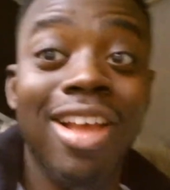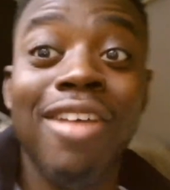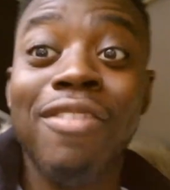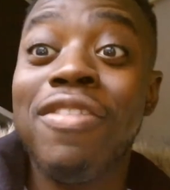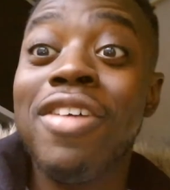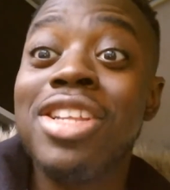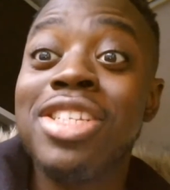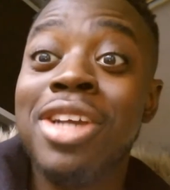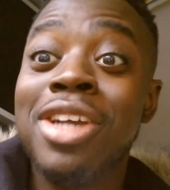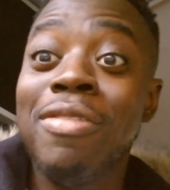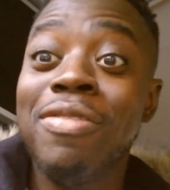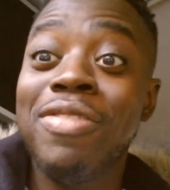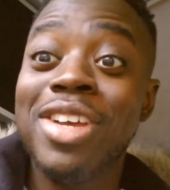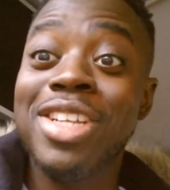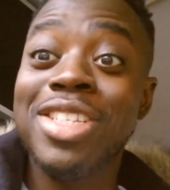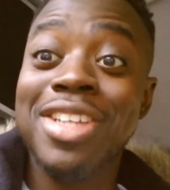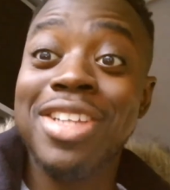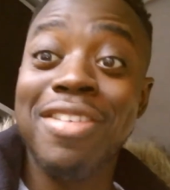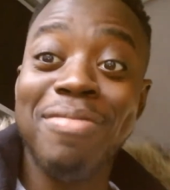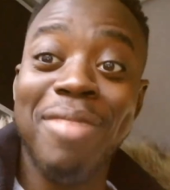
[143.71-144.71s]
First come,
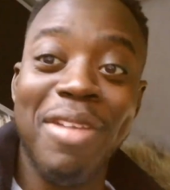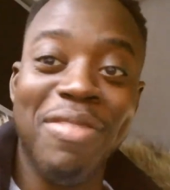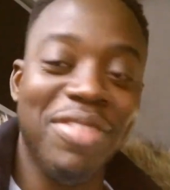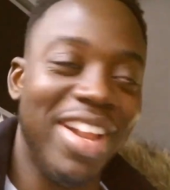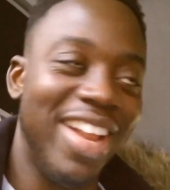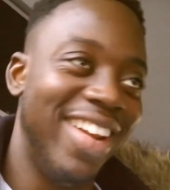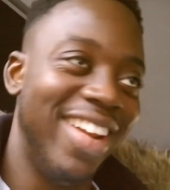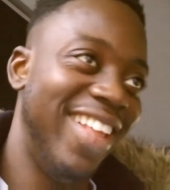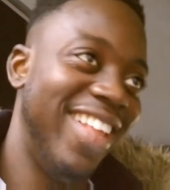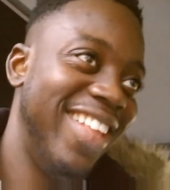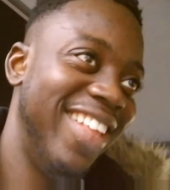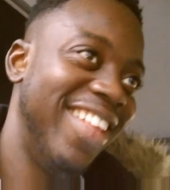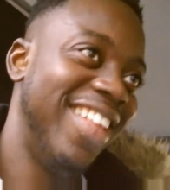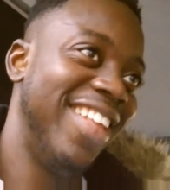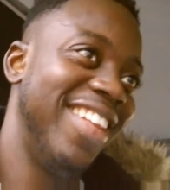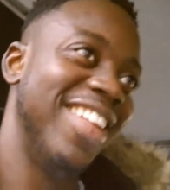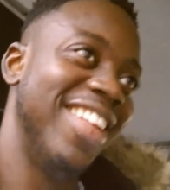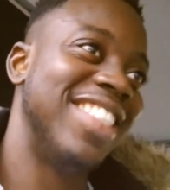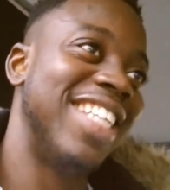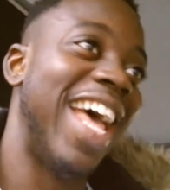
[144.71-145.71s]
first serve, my friend.
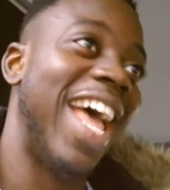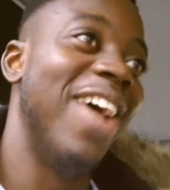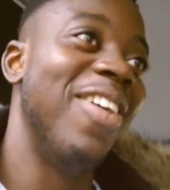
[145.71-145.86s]
That's how